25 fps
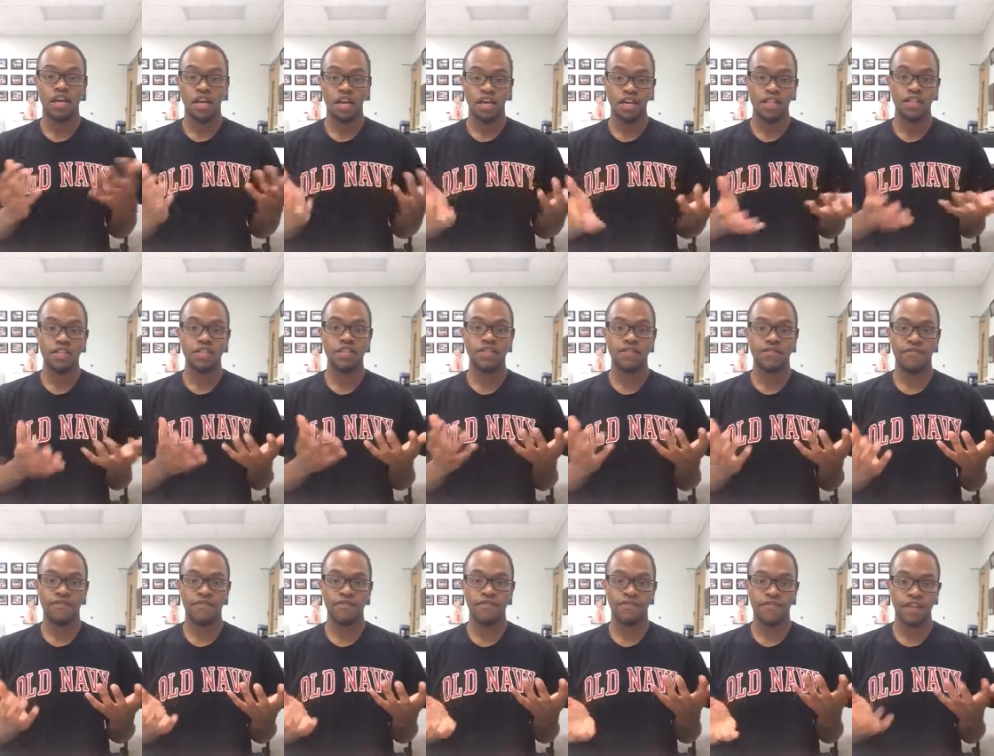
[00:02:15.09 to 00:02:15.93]
is
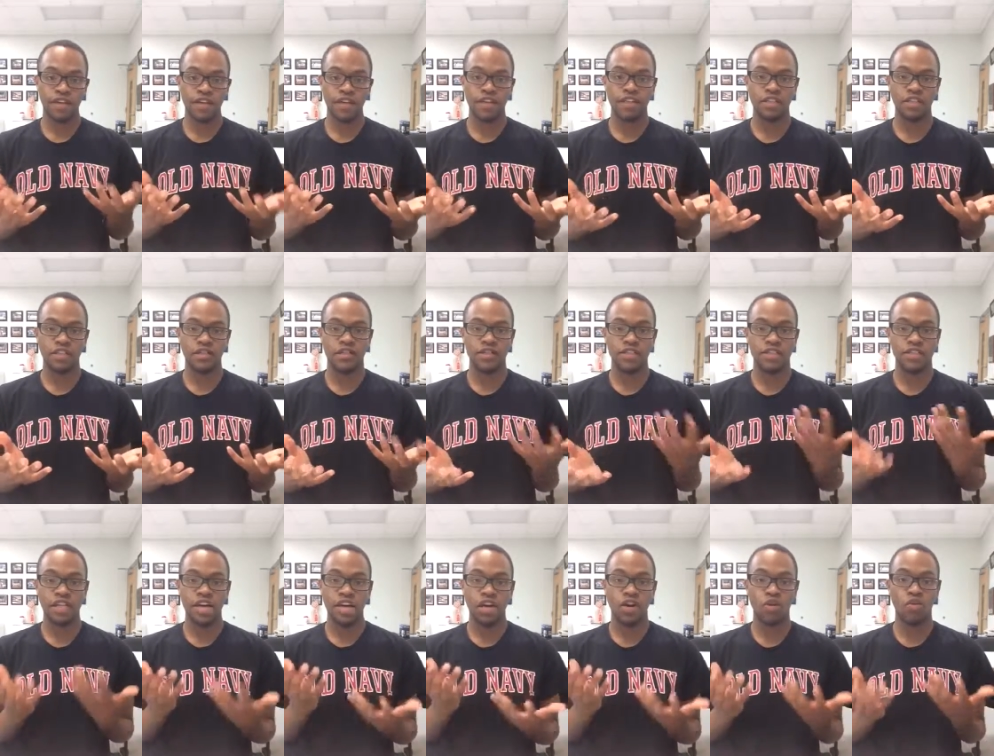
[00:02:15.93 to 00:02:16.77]
affecting you.
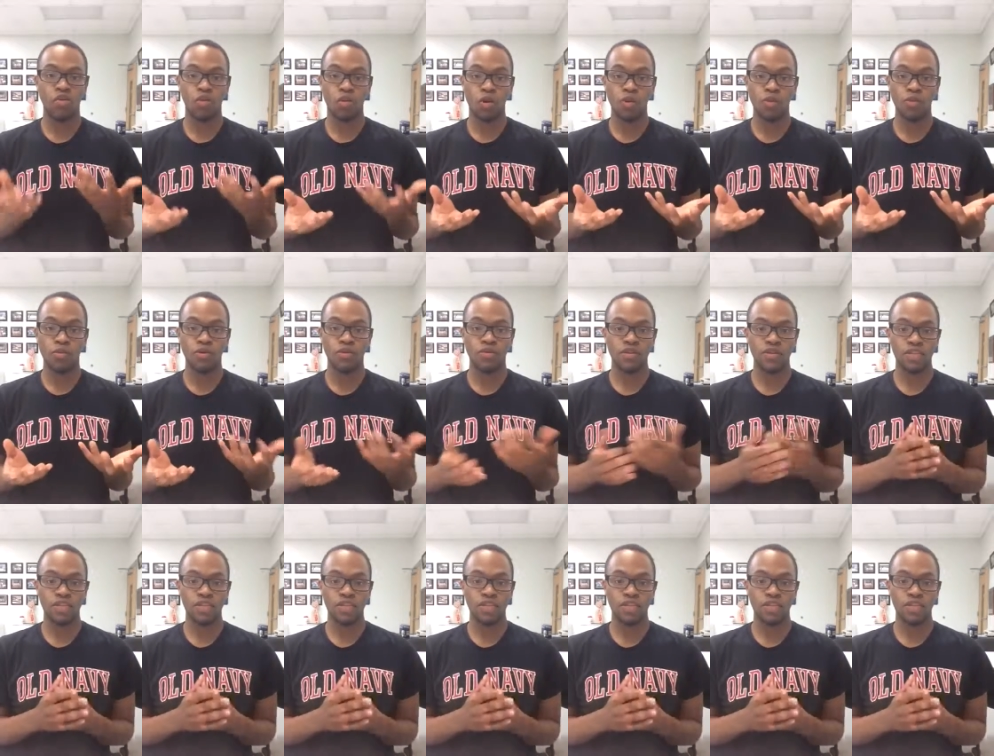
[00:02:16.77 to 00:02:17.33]
It's not normal.